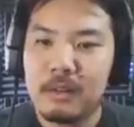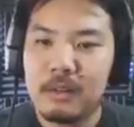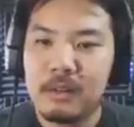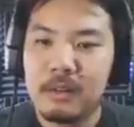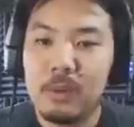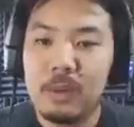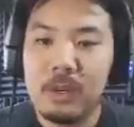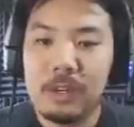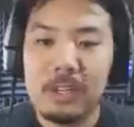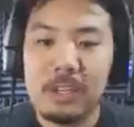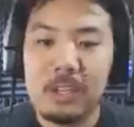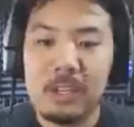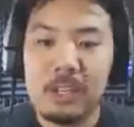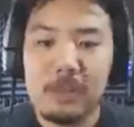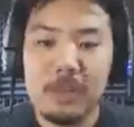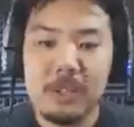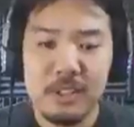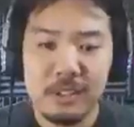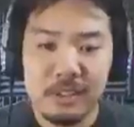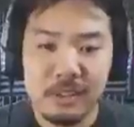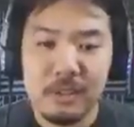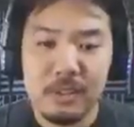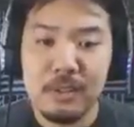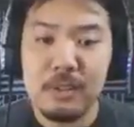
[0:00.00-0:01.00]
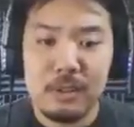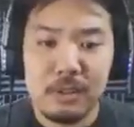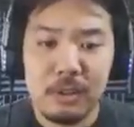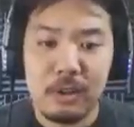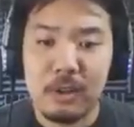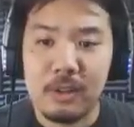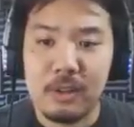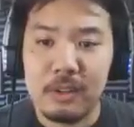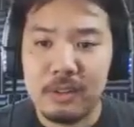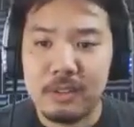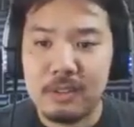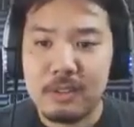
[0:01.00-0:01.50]
So if you want to kill him in just two
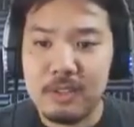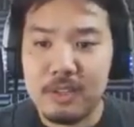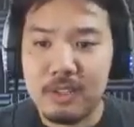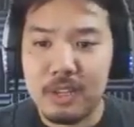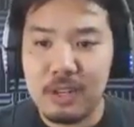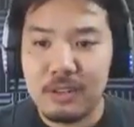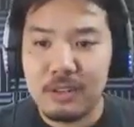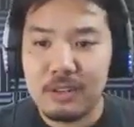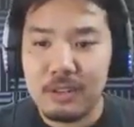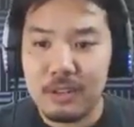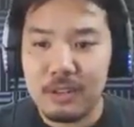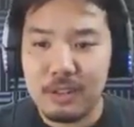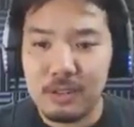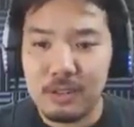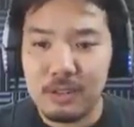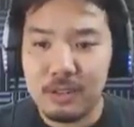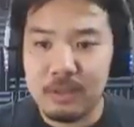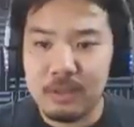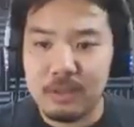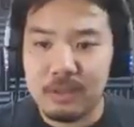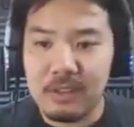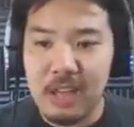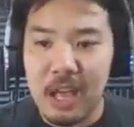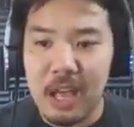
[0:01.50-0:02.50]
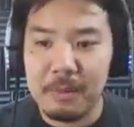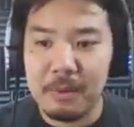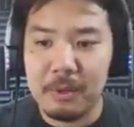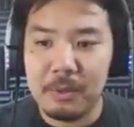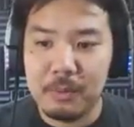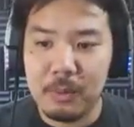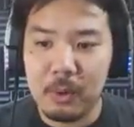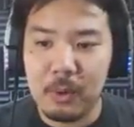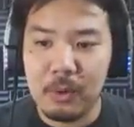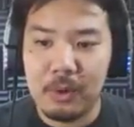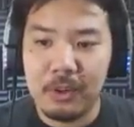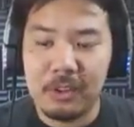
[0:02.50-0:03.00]
turns, just use
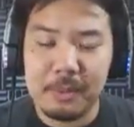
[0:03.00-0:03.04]
Sabo and